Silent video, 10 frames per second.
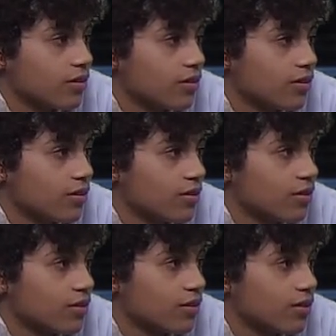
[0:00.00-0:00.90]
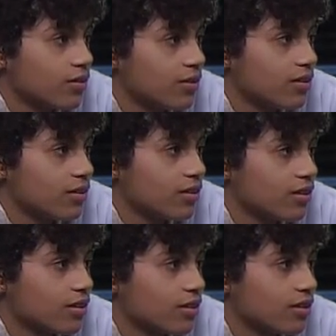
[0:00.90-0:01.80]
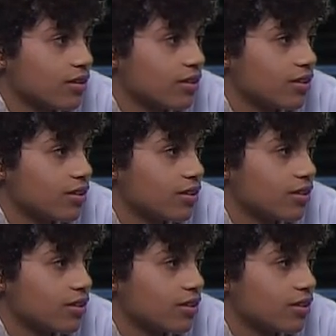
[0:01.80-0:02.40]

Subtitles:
No words are spoken by the person on screen.